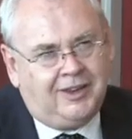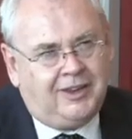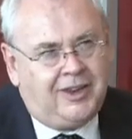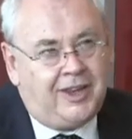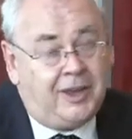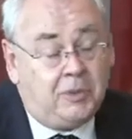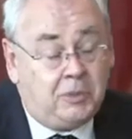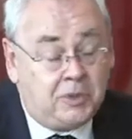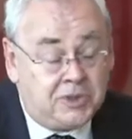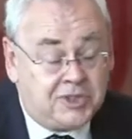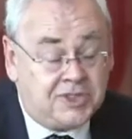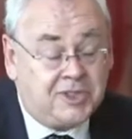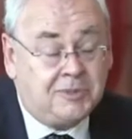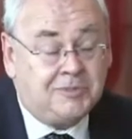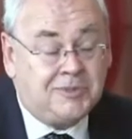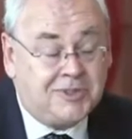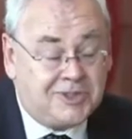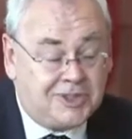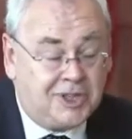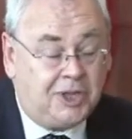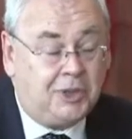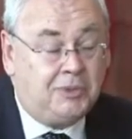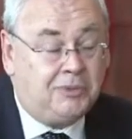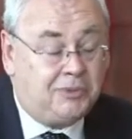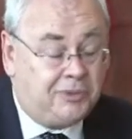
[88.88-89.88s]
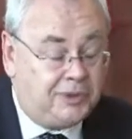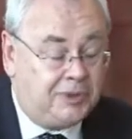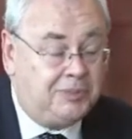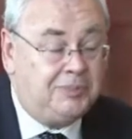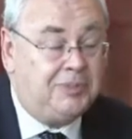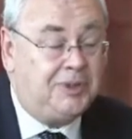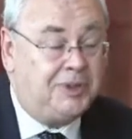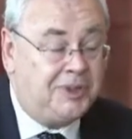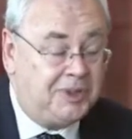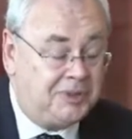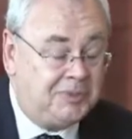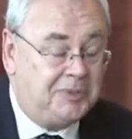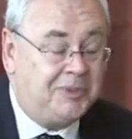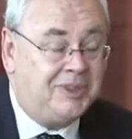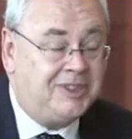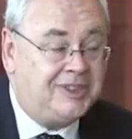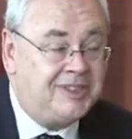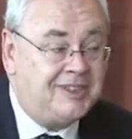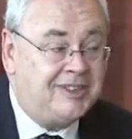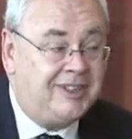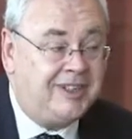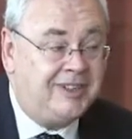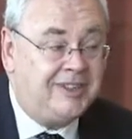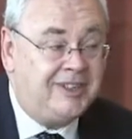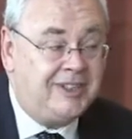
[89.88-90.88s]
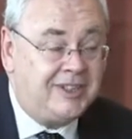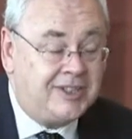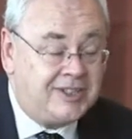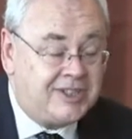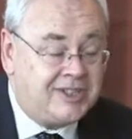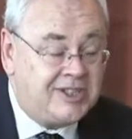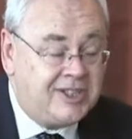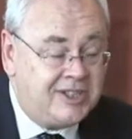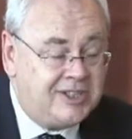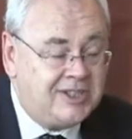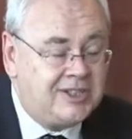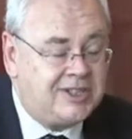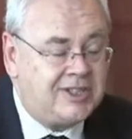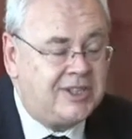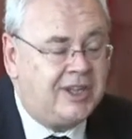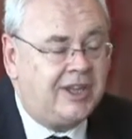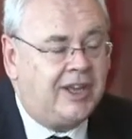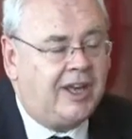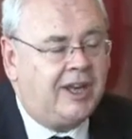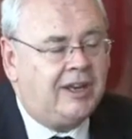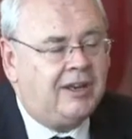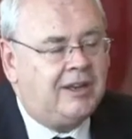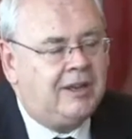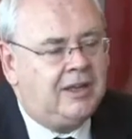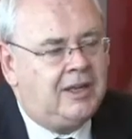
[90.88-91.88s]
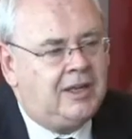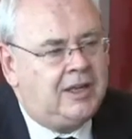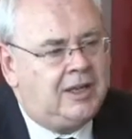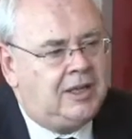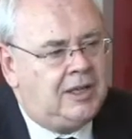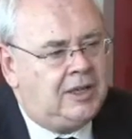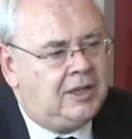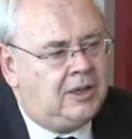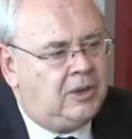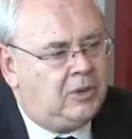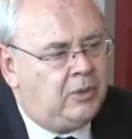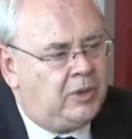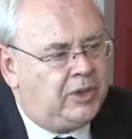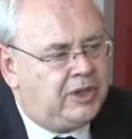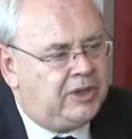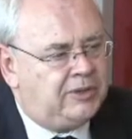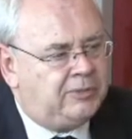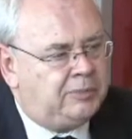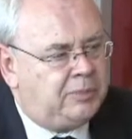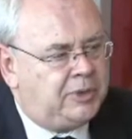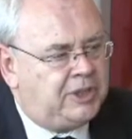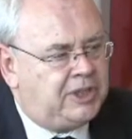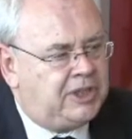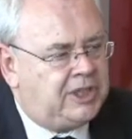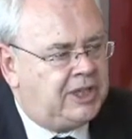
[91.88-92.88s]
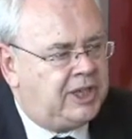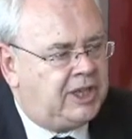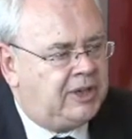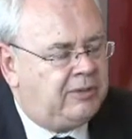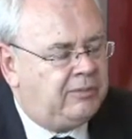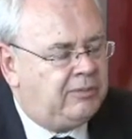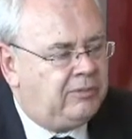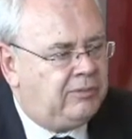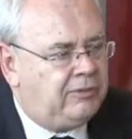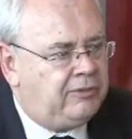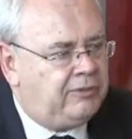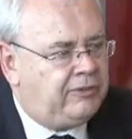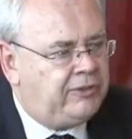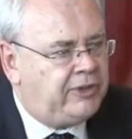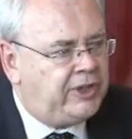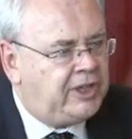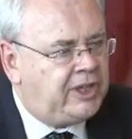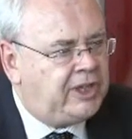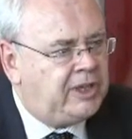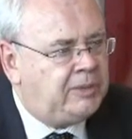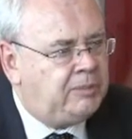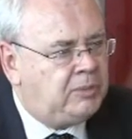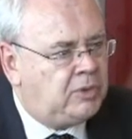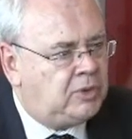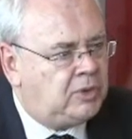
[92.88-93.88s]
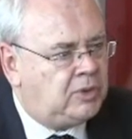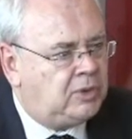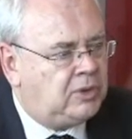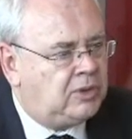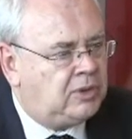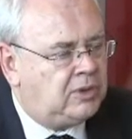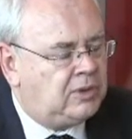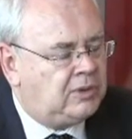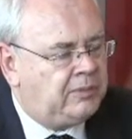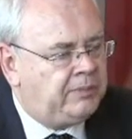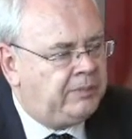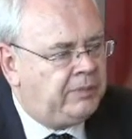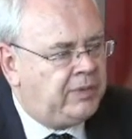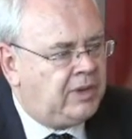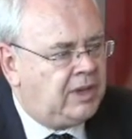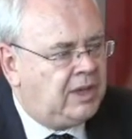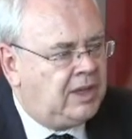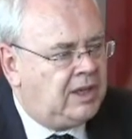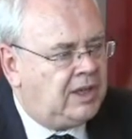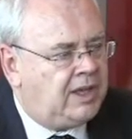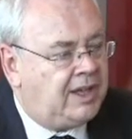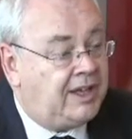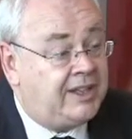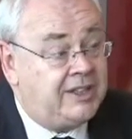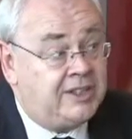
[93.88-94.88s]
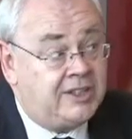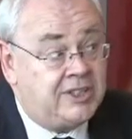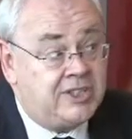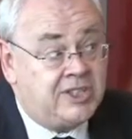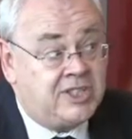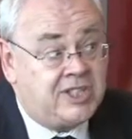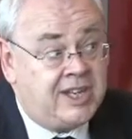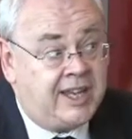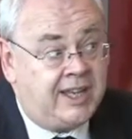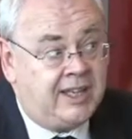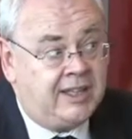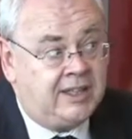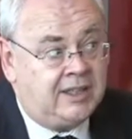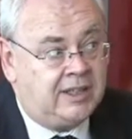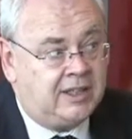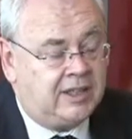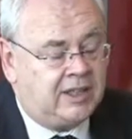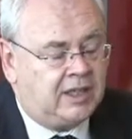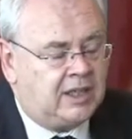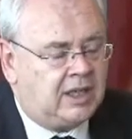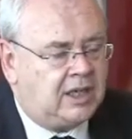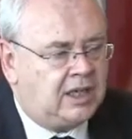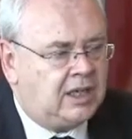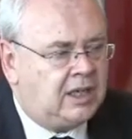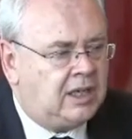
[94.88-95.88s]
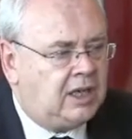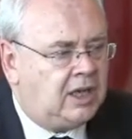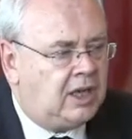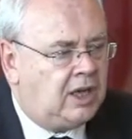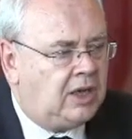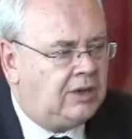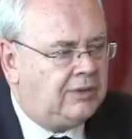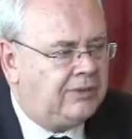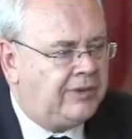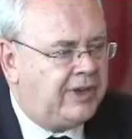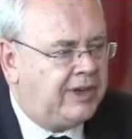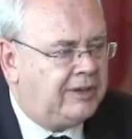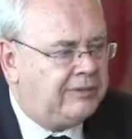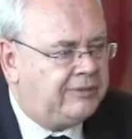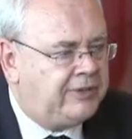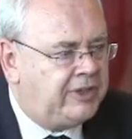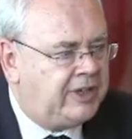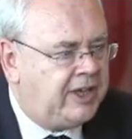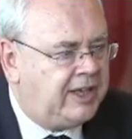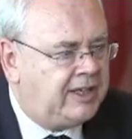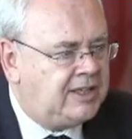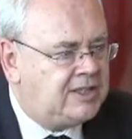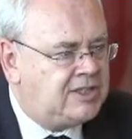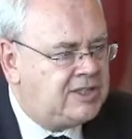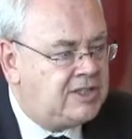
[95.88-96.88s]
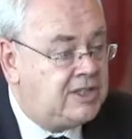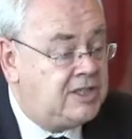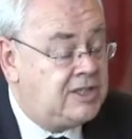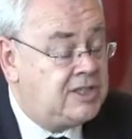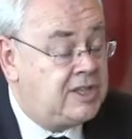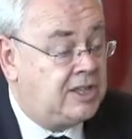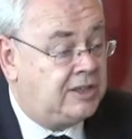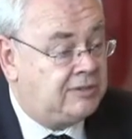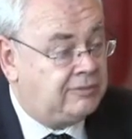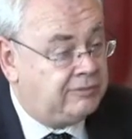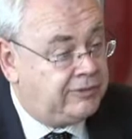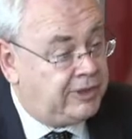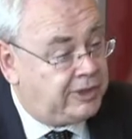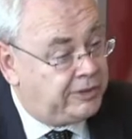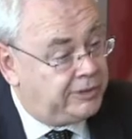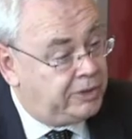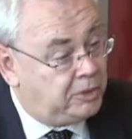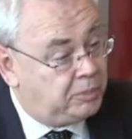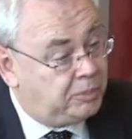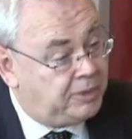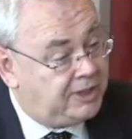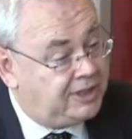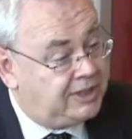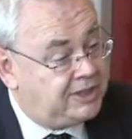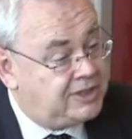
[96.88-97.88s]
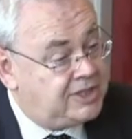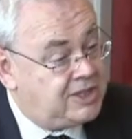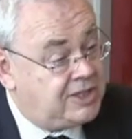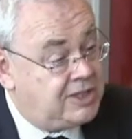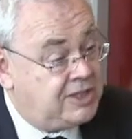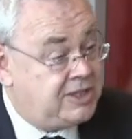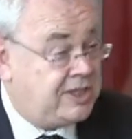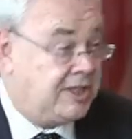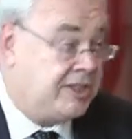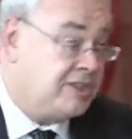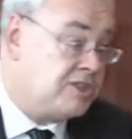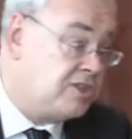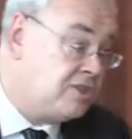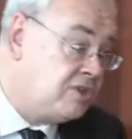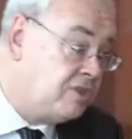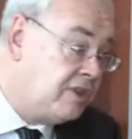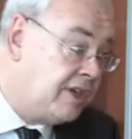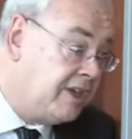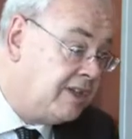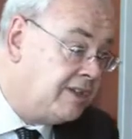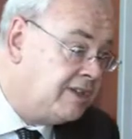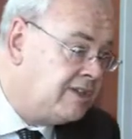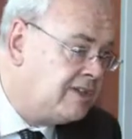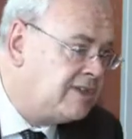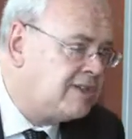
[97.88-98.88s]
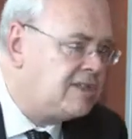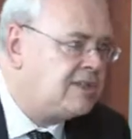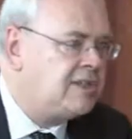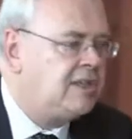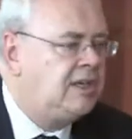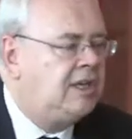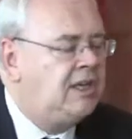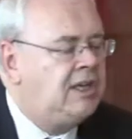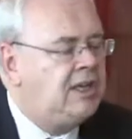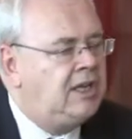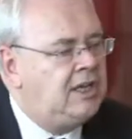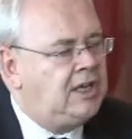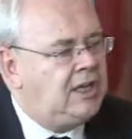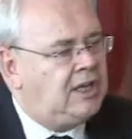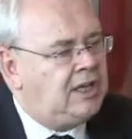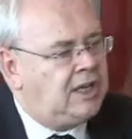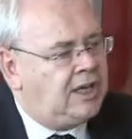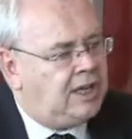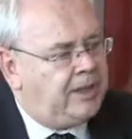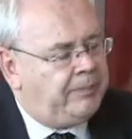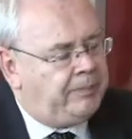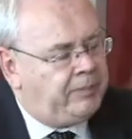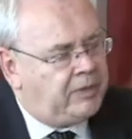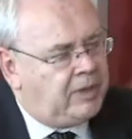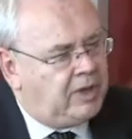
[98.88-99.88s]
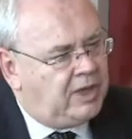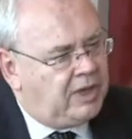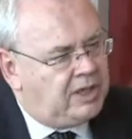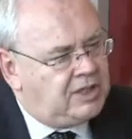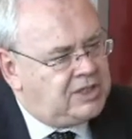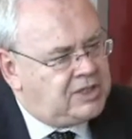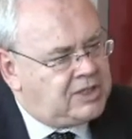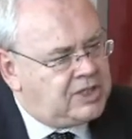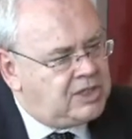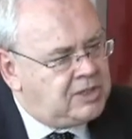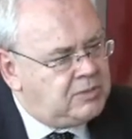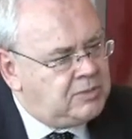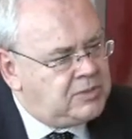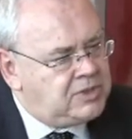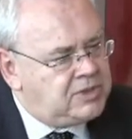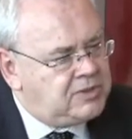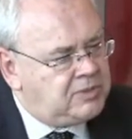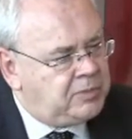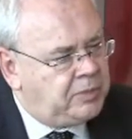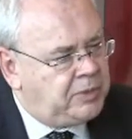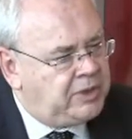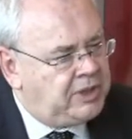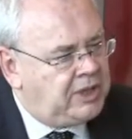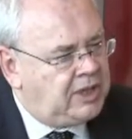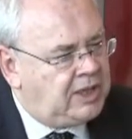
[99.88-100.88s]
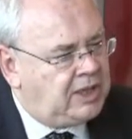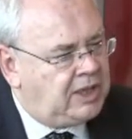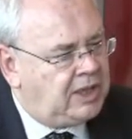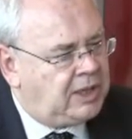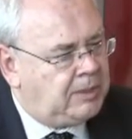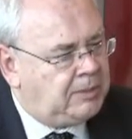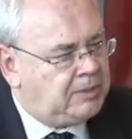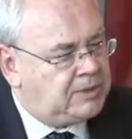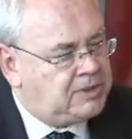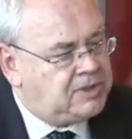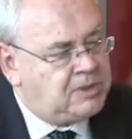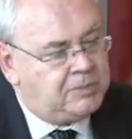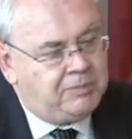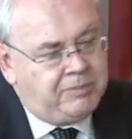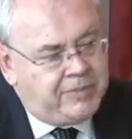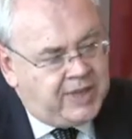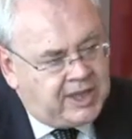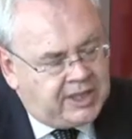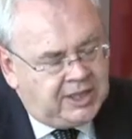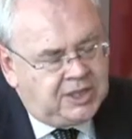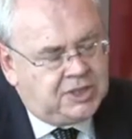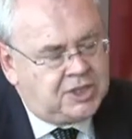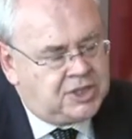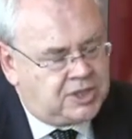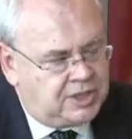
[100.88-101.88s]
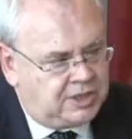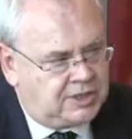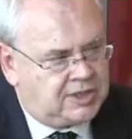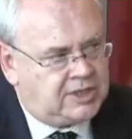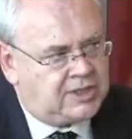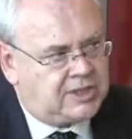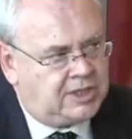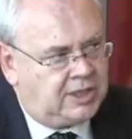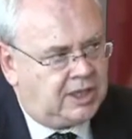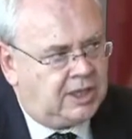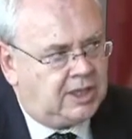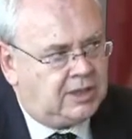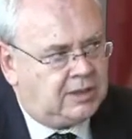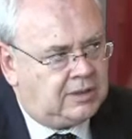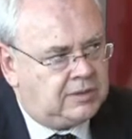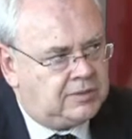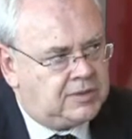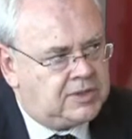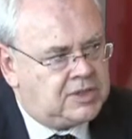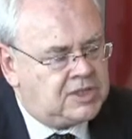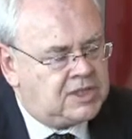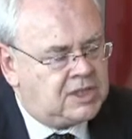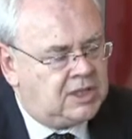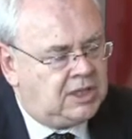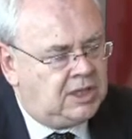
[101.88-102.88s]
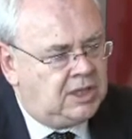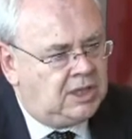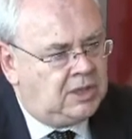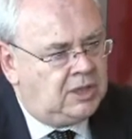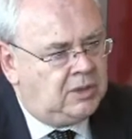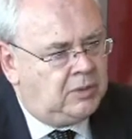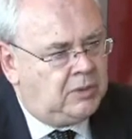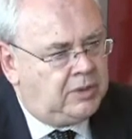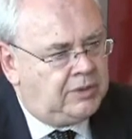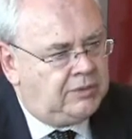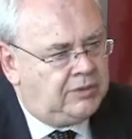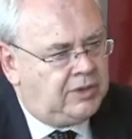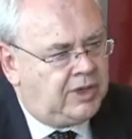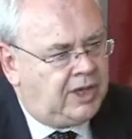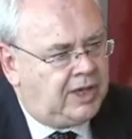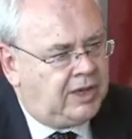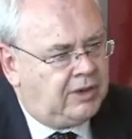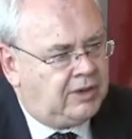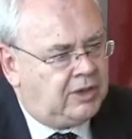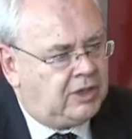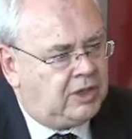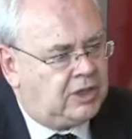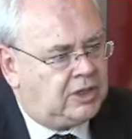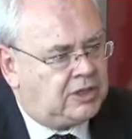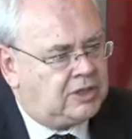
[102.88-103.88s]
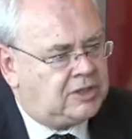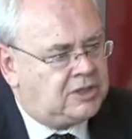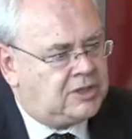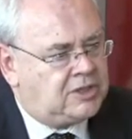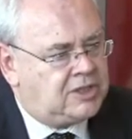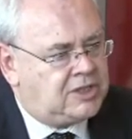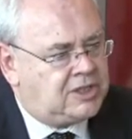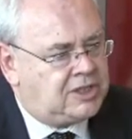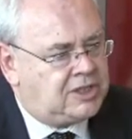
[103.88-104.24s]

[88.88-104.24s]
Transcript: there was some scope for improvement. I think since then we have become far more understanding of our finances, our vulnerabilities, our strengths. In terms of being able to manage ourselves, we've now got